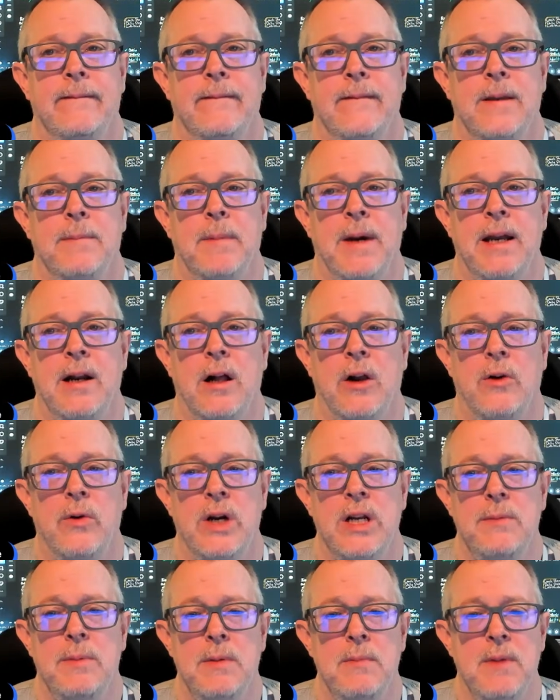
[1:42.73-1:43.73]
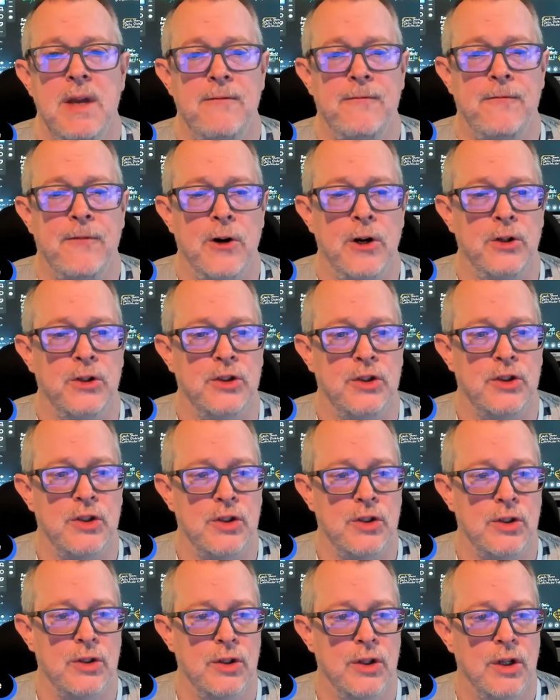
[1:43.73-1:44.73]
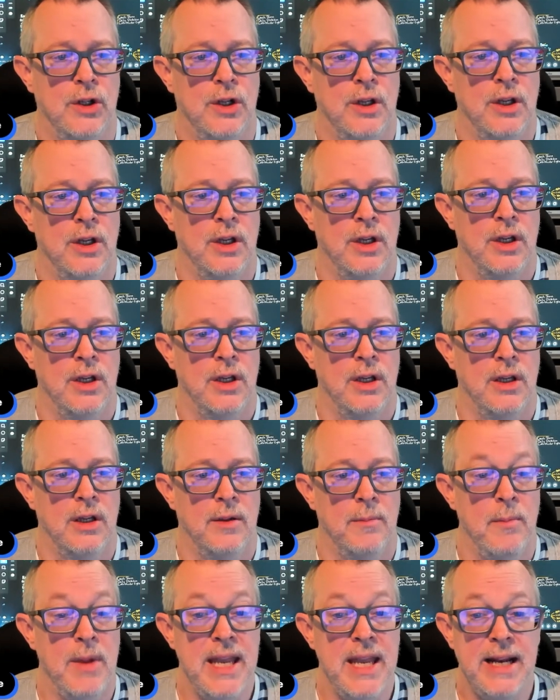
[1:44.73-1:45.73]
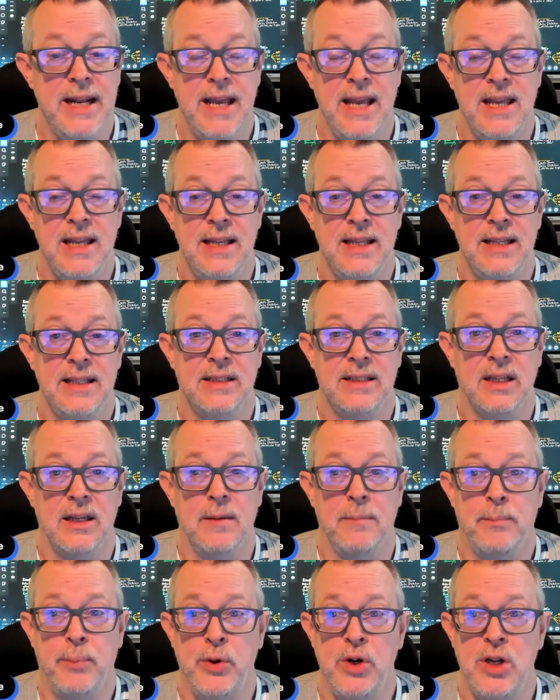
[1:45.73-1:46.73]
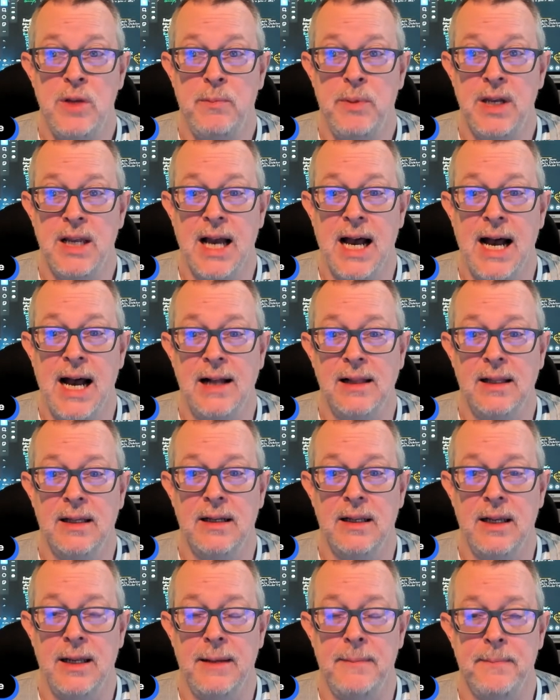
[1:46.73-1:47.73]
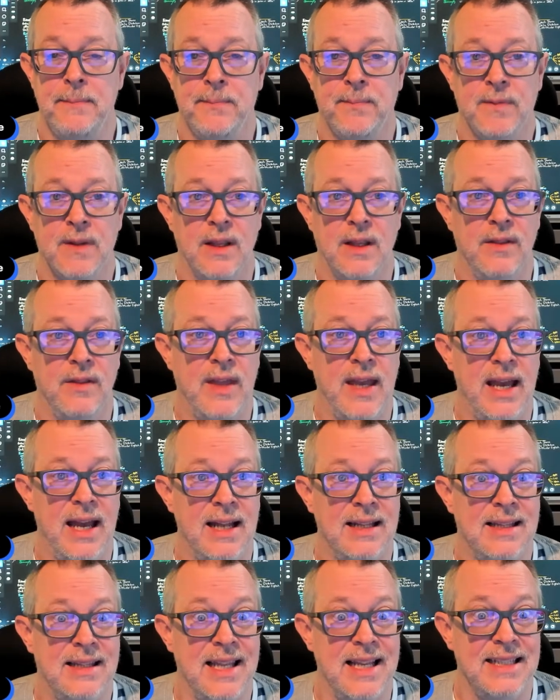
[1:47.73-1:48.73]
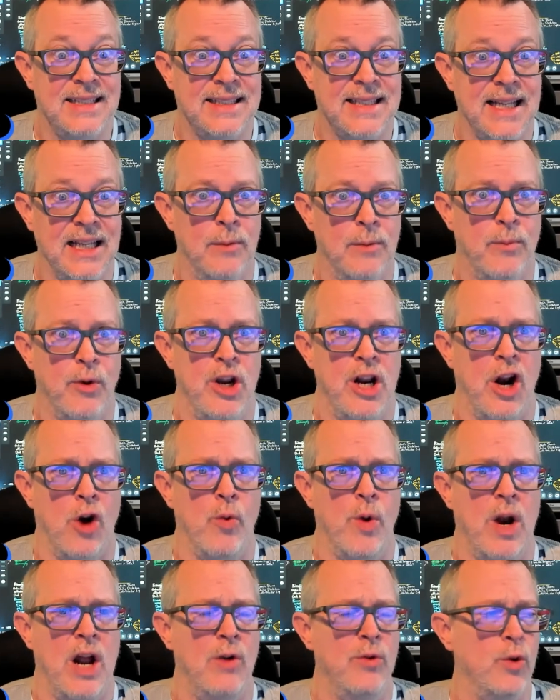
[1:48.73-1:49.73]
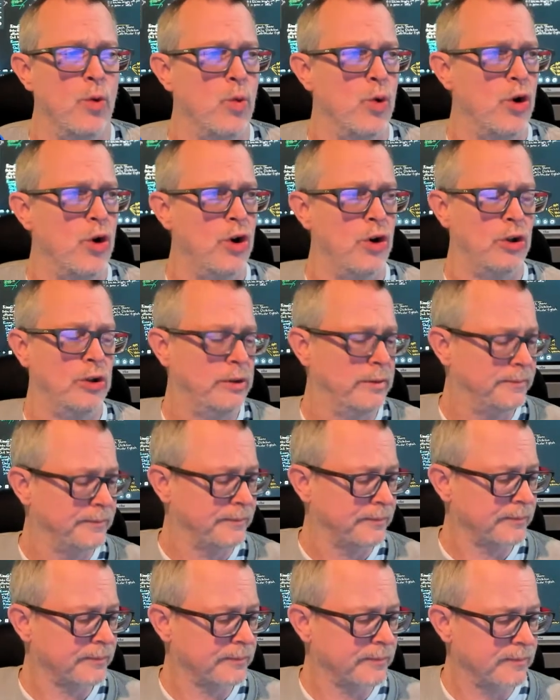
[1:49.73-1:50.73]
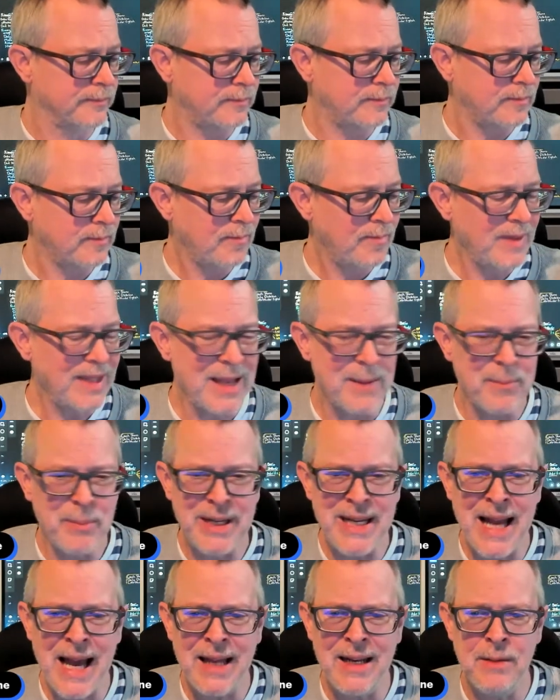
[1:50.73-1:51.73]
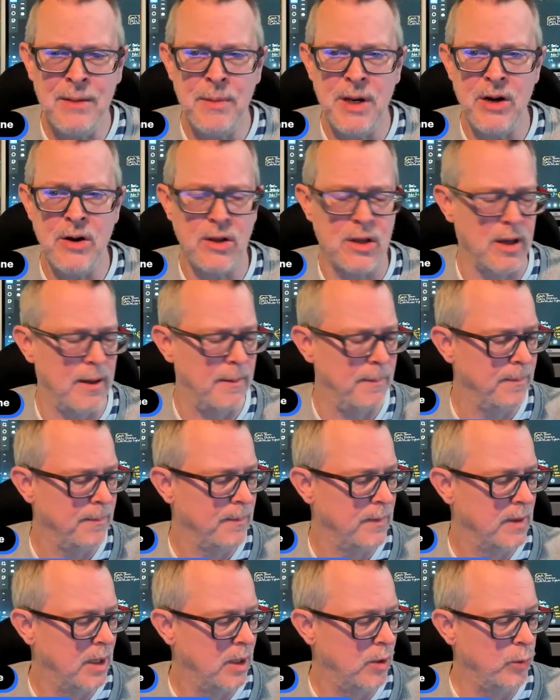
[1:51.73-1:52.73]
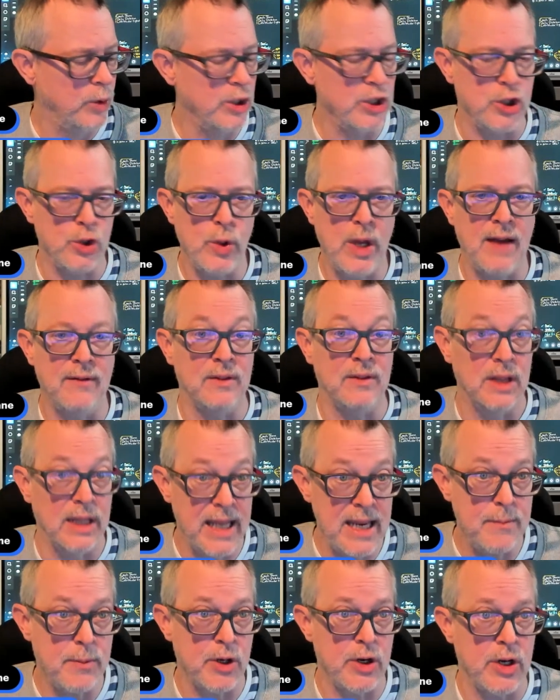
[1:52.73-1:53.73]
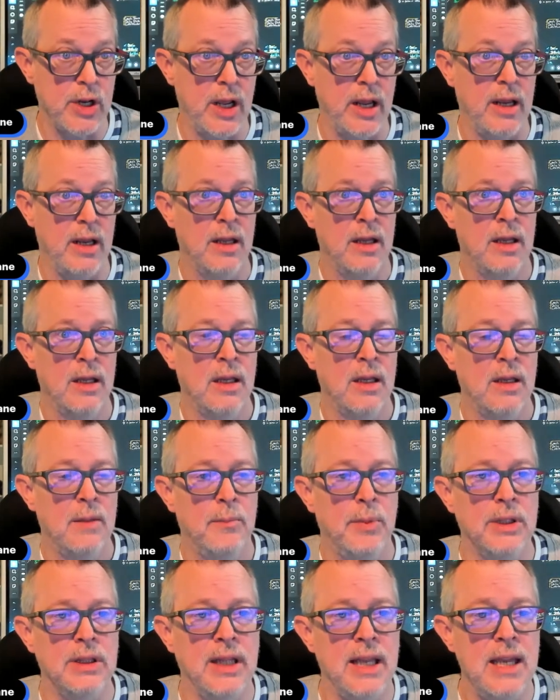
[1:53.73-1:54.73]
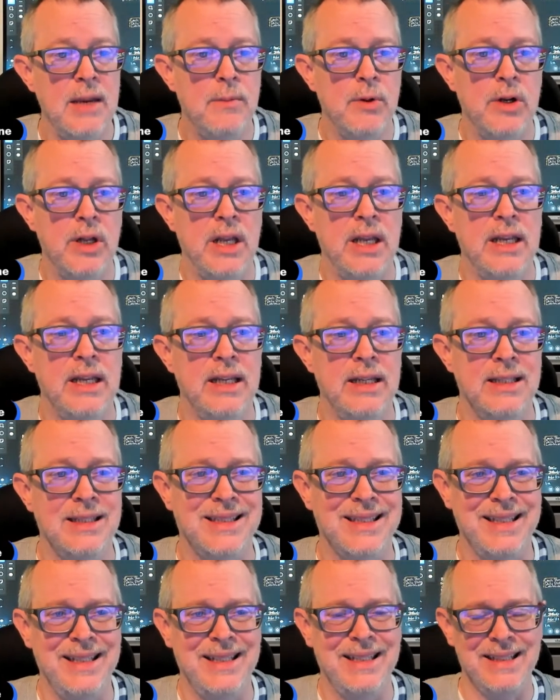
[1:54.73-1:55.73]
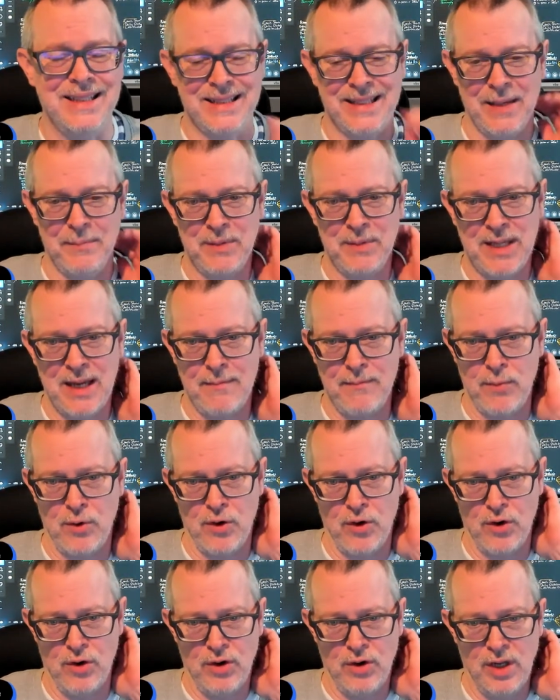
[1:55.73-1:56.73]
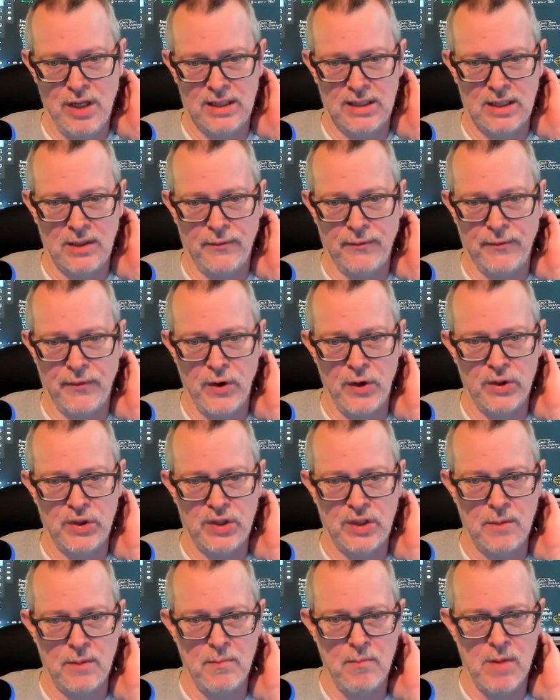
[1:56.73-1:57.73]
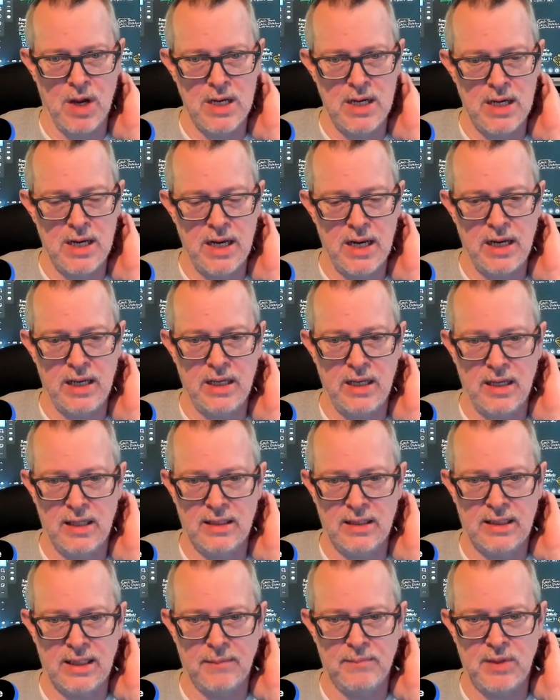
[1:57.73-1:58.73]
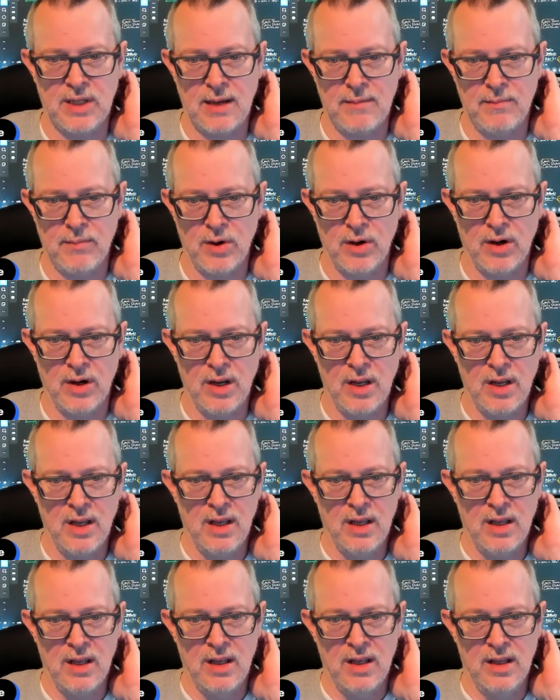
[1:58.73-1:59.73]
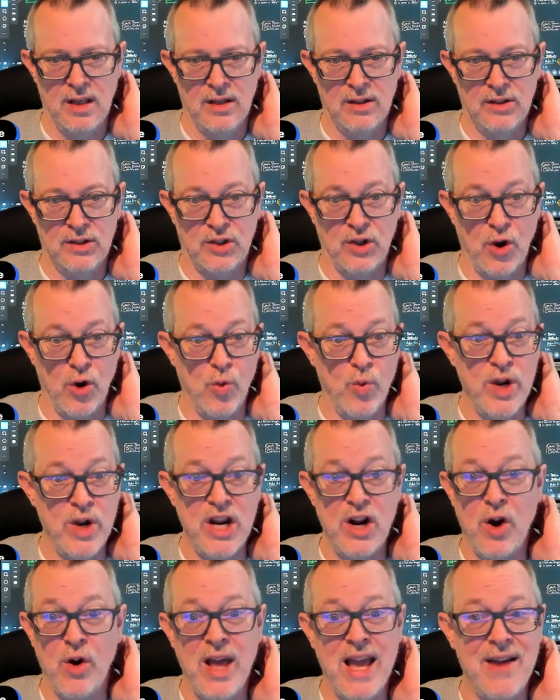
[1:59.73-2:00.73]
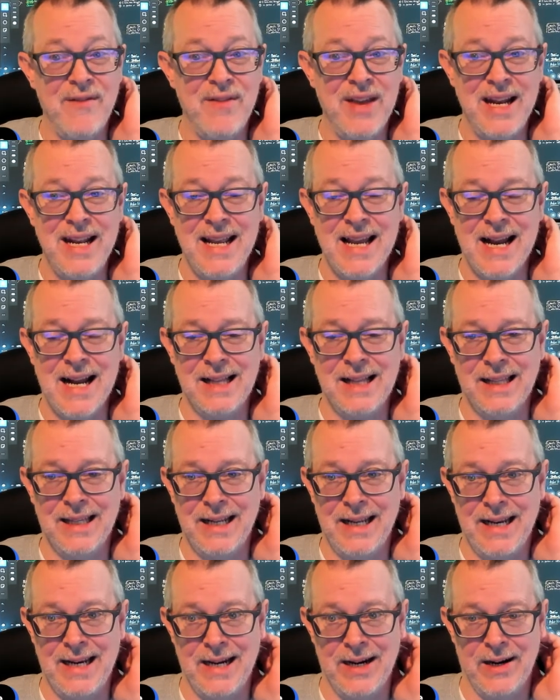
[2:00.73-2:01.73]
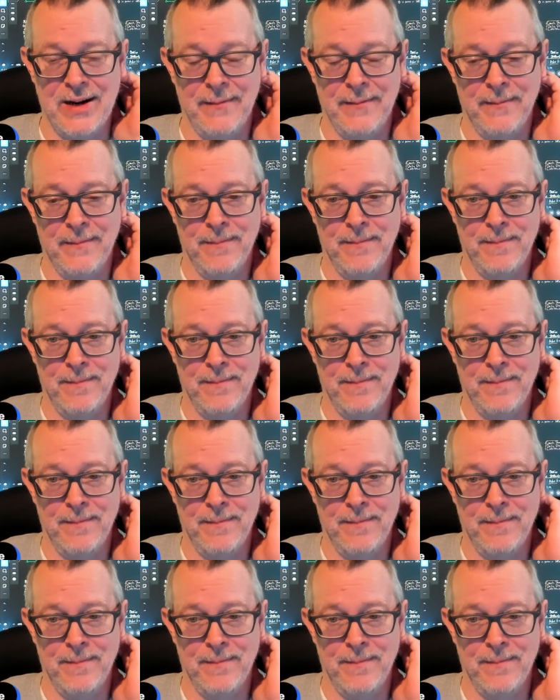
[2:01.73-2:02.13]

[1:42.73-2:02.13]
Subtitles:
It might already be May 1st. May Day is a pretty big holiday that they celebrate around the world, but not in America. We do have Labor Day, but Labor Day is in September. It's the first Monday in September. So we don't have any holiday here.